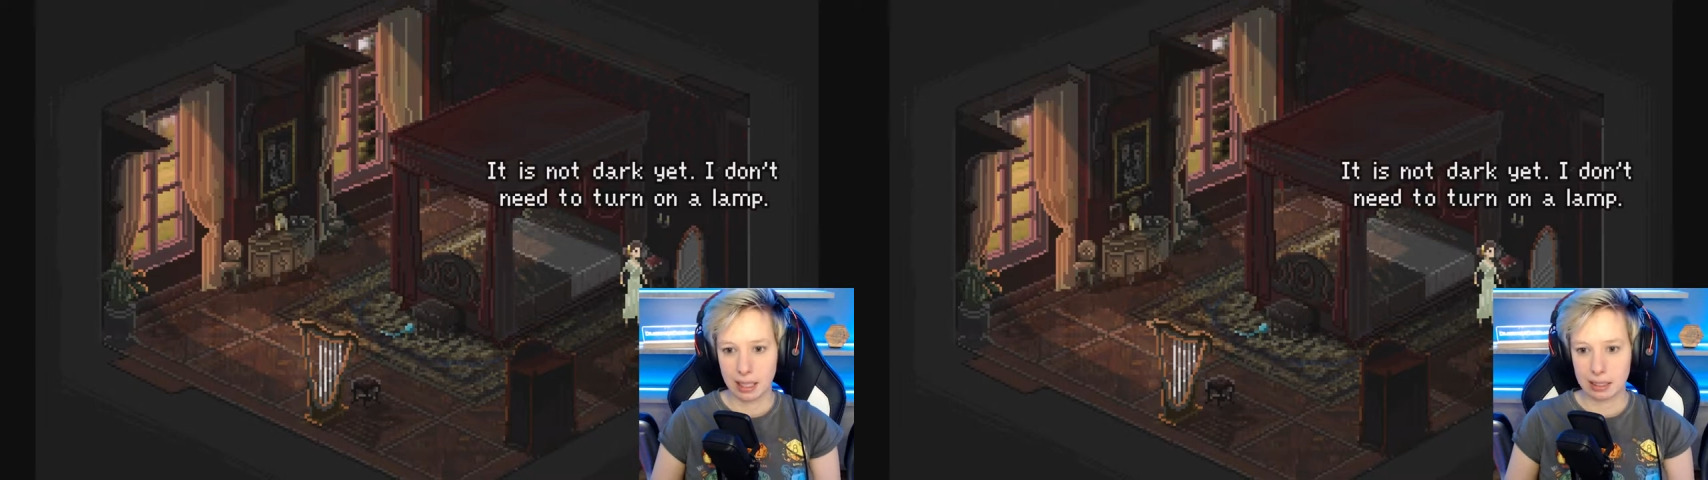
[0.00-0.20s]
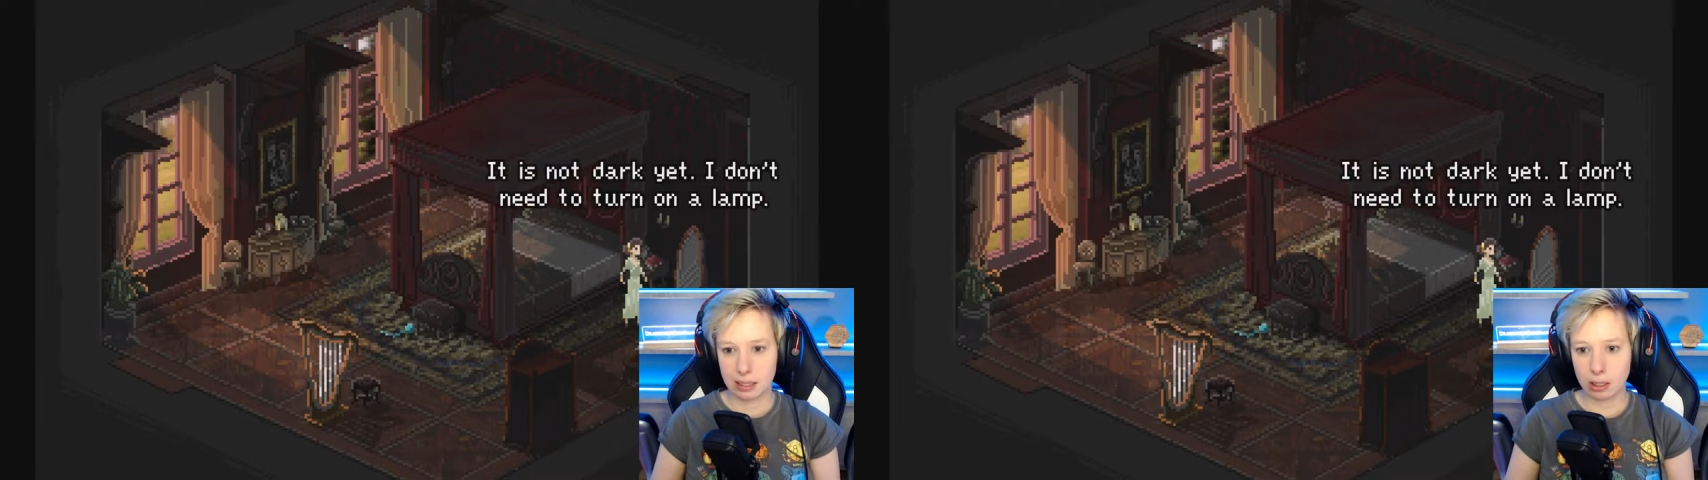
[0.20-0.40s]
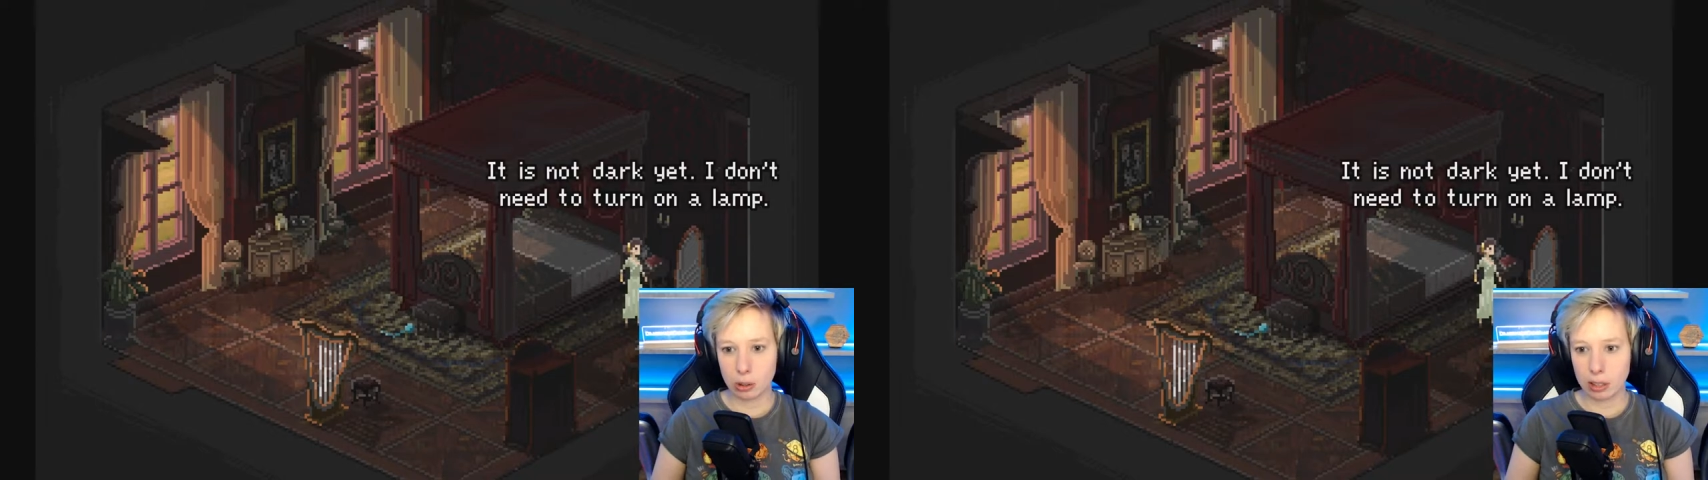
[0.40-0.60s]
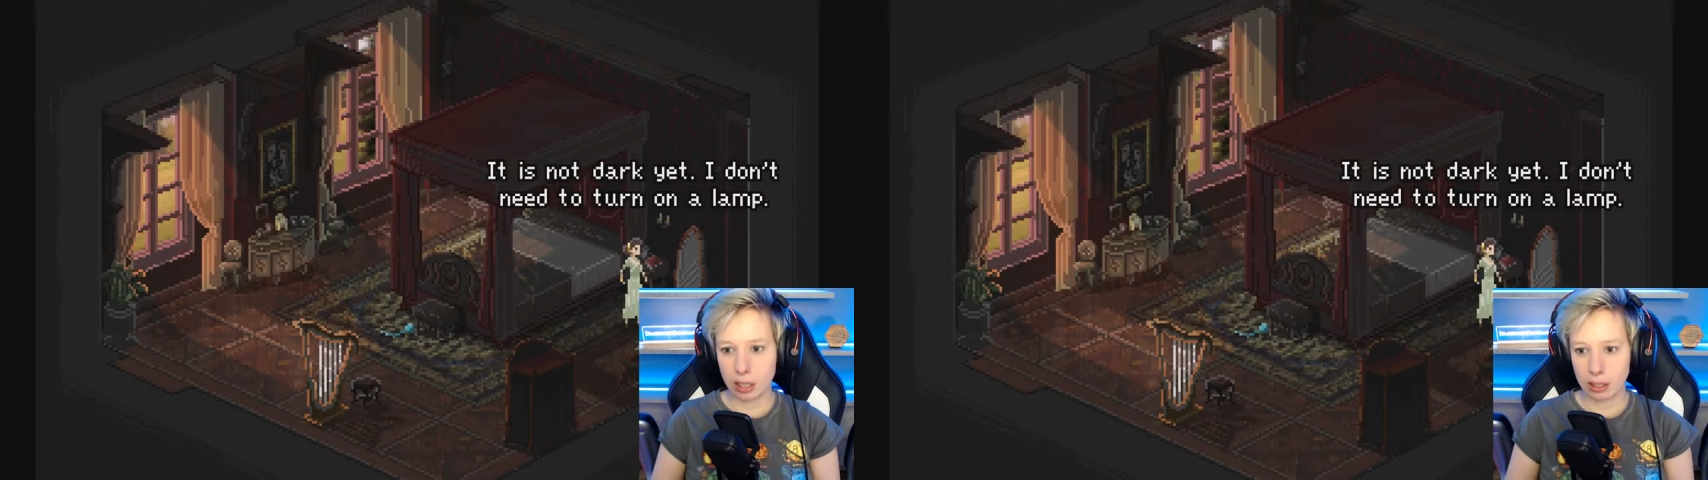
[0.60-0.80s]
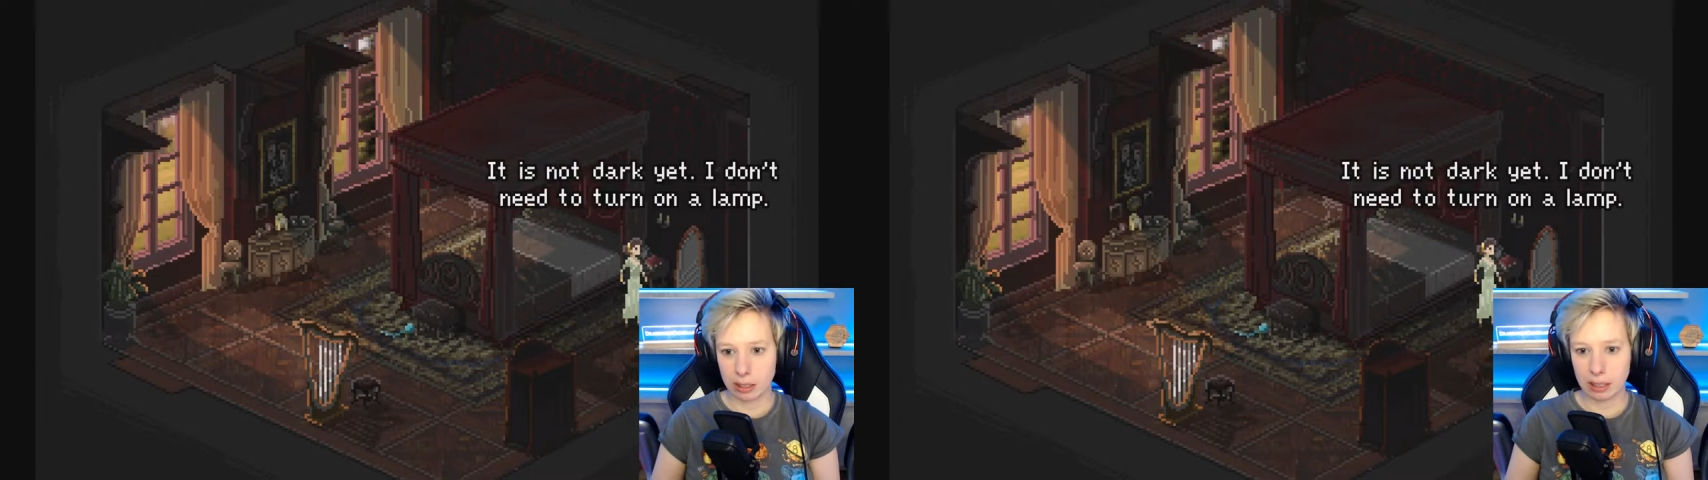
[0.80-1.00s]
It's not too
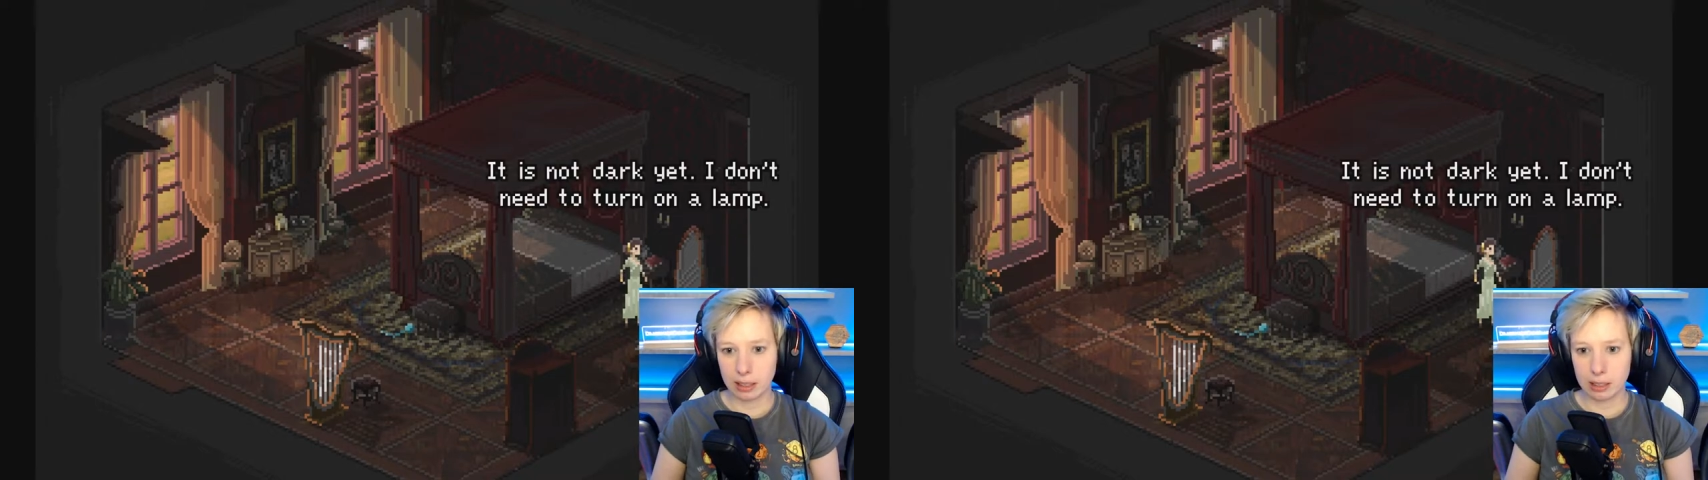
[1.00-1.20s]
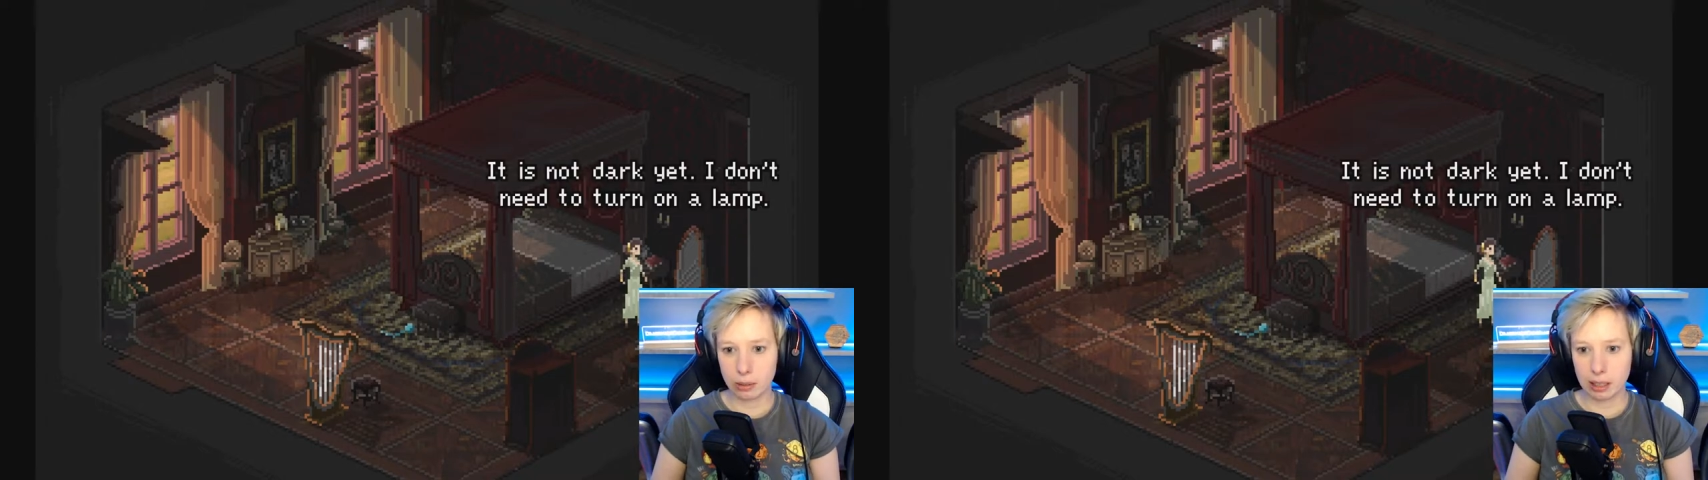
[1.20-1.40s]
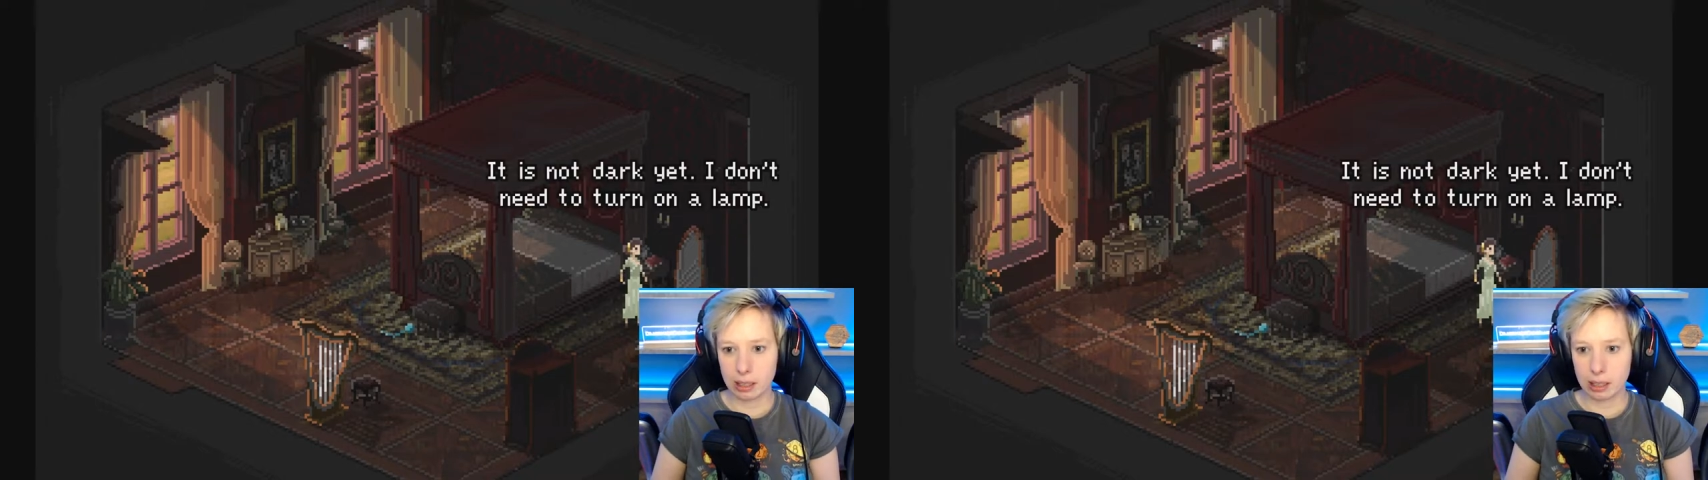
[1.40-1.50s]
dark yet, I don't